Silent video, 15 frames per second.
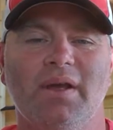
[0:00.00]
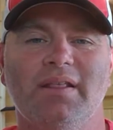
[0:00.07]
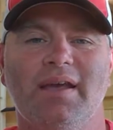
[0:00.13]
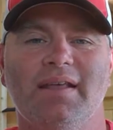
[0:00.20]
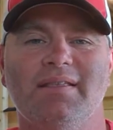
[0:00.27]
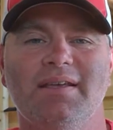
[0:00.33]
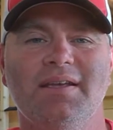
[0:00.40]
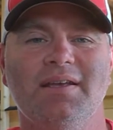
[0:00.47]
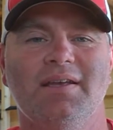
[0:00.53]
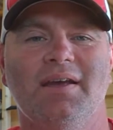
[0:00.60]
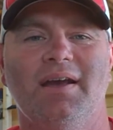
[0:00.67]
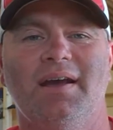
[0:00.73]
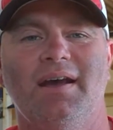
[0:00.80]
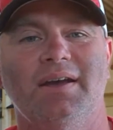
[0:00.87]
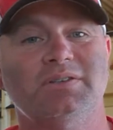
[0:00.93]
I think
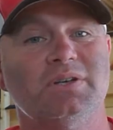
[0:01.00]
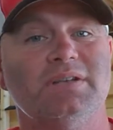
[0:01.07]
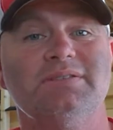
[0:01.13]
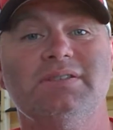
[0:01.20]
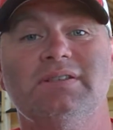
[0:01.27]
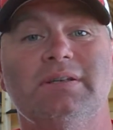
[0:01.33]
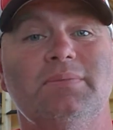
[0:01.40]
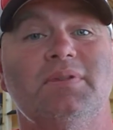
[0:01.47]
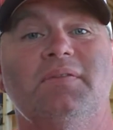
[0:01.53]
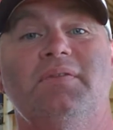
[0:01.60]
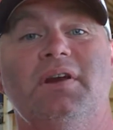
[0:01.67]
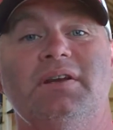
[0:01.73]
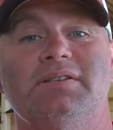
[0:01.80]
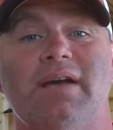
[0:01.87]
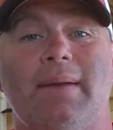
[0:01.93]
addressing some of the
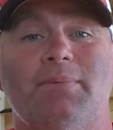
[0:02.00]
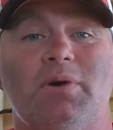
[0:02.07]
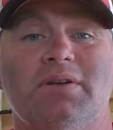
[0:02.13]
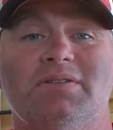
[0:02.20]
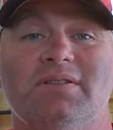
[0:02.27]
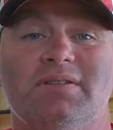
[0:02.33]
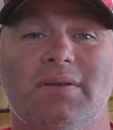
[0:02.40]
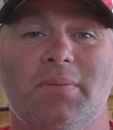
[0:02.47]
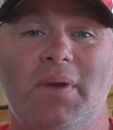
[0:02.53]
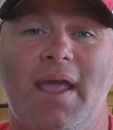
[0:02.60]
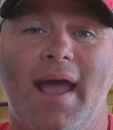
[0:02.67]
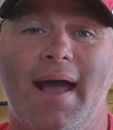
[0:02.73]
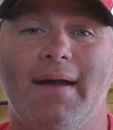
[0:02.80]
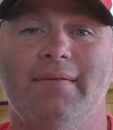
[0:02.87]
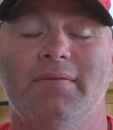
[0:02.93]
very top questions that we
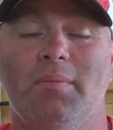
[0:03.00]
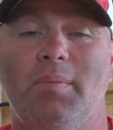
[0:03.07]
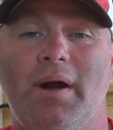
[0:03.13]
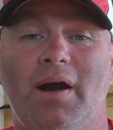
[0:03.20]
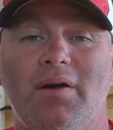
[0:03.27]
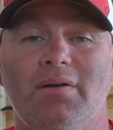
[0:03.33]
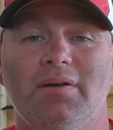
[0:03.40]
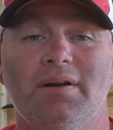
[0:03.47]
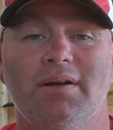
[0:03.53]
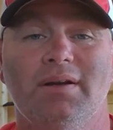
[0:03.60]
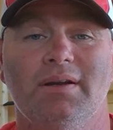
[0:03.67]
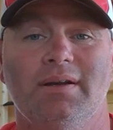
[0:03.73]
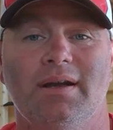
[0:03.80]
have about